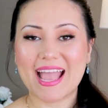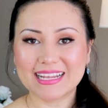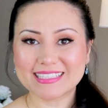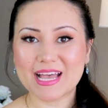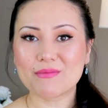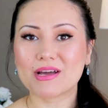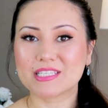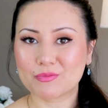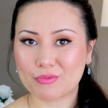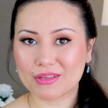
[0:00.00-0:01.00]
anytime I
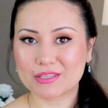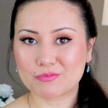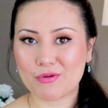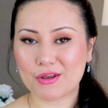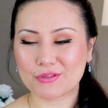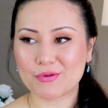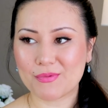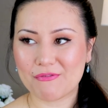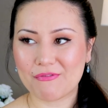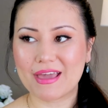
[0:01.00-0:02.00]
spray this product on
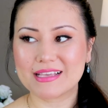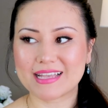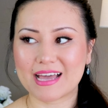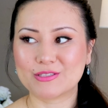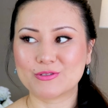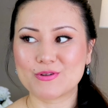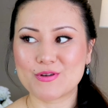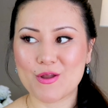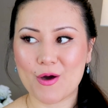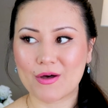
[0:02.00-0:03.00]
my face, I do
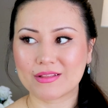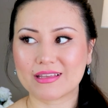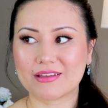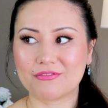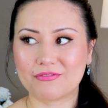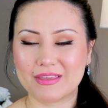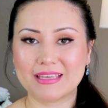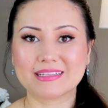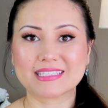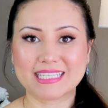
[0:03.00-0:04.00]
not
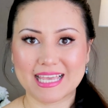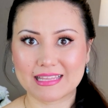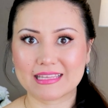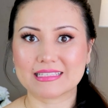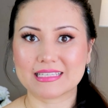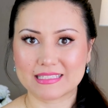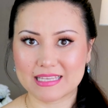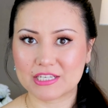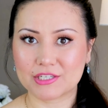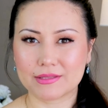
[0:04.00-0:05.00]
feel tingling
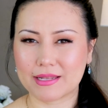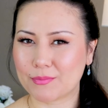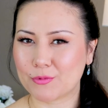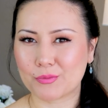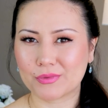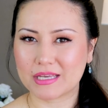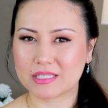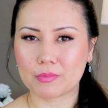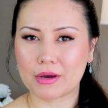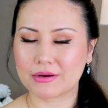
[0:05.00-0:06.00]
sensation that I'm normally
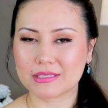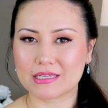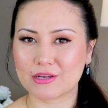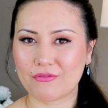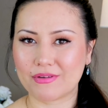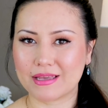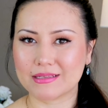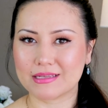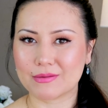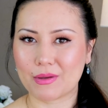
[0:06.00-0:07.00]
experiencing
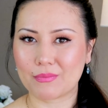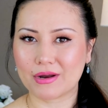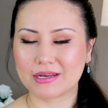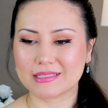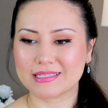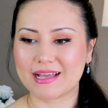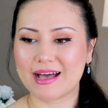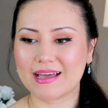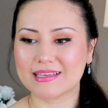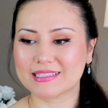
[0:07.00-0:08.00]
nowadays in my pregnancy,
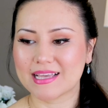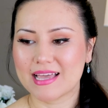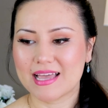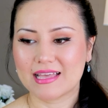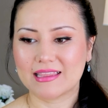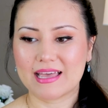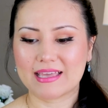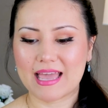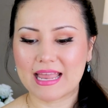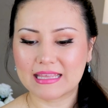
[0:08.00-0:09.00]
guys.
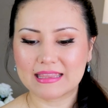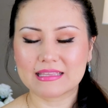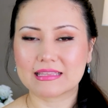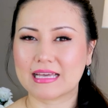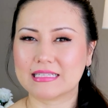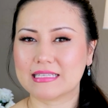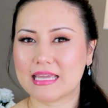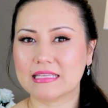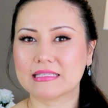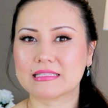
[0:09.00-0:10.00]
Like anything that
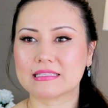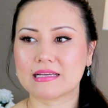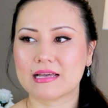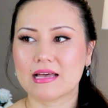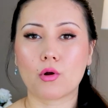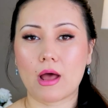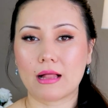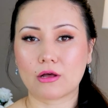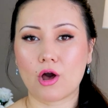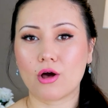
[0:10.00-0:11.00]
contains more
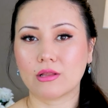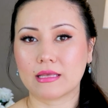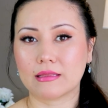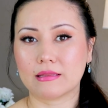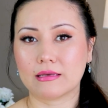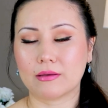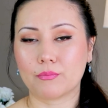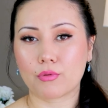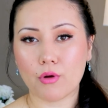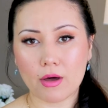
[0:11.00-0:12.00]
alcohol in the
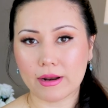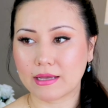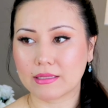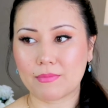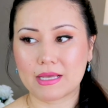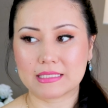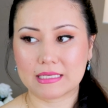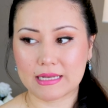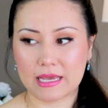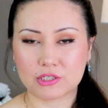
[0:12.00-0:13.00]
product, my
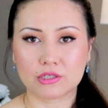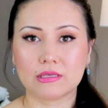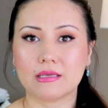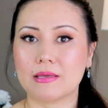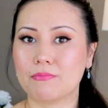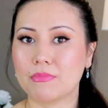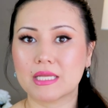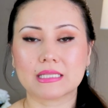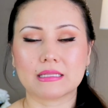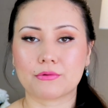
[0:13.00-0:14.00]
skin actually
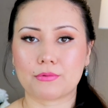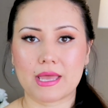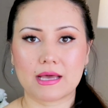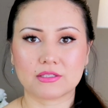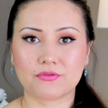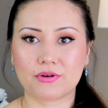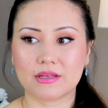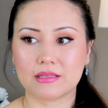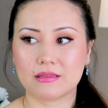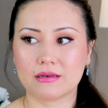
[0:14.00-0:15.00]
immediately reacts for
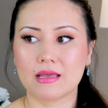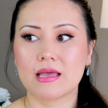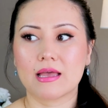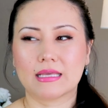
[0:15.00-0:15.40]
it, and then